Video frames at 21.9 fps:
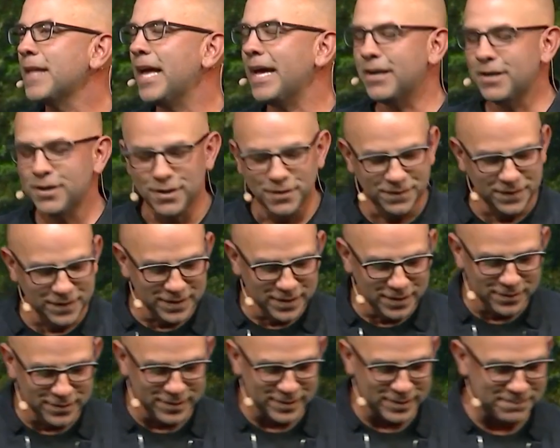I don't know if you
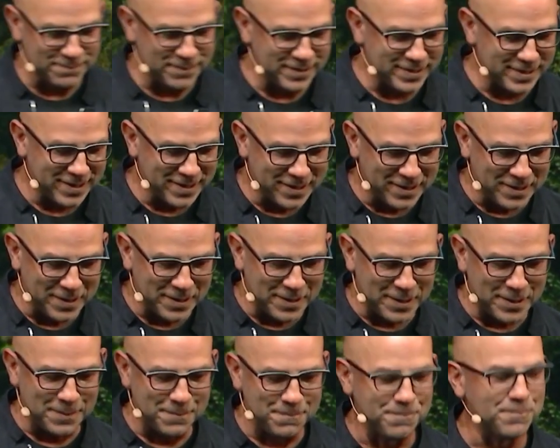know this, but there
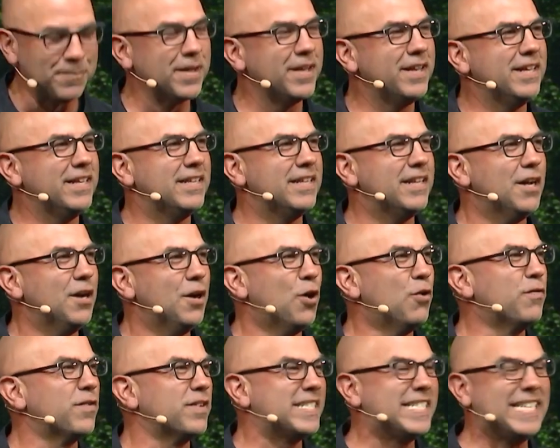are um,
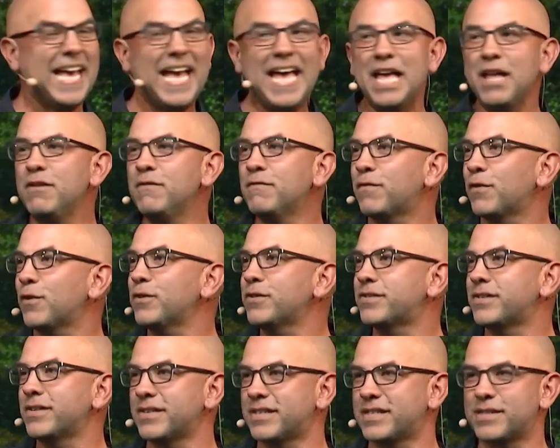over 10
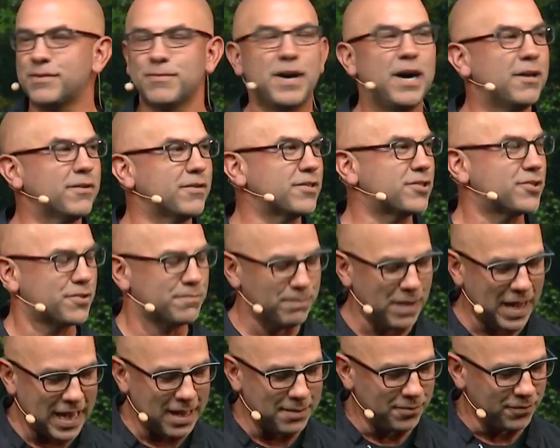verses throughout the
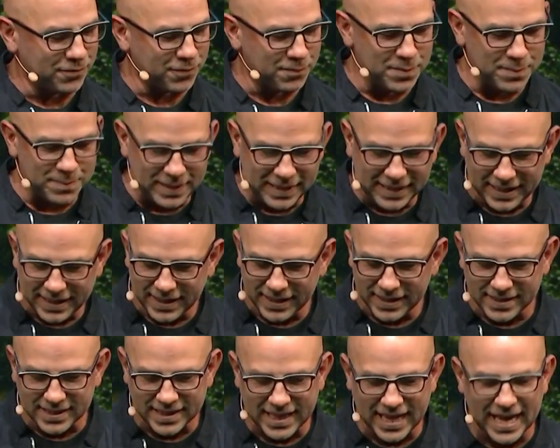Bible, from the
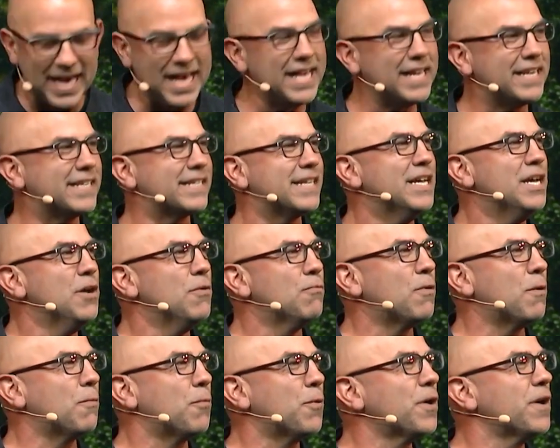beginning to the end,
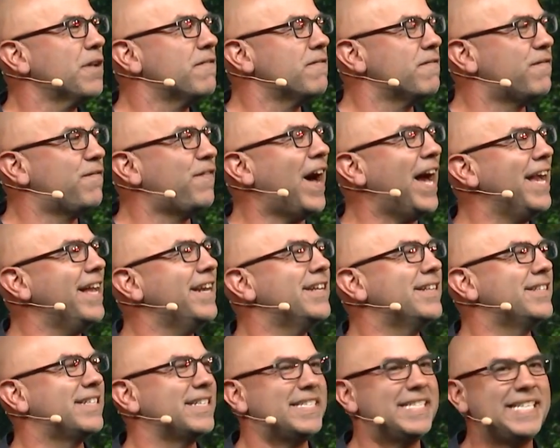where we're
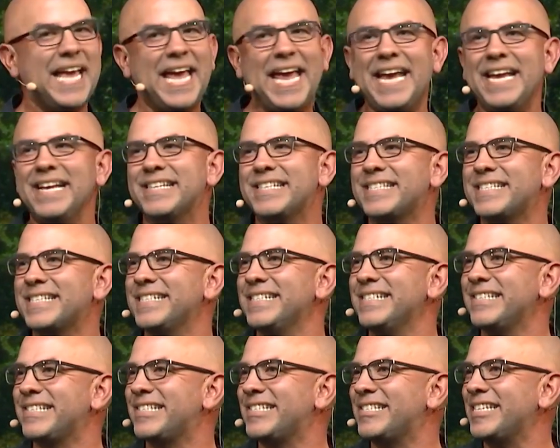invited to taste
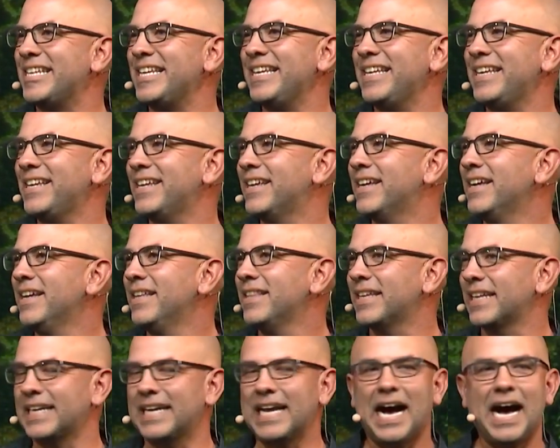and see
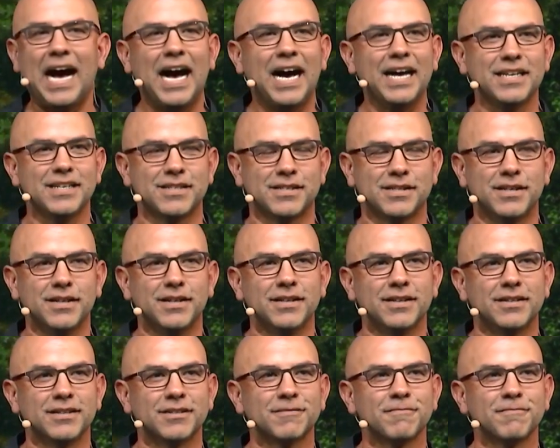that God is good.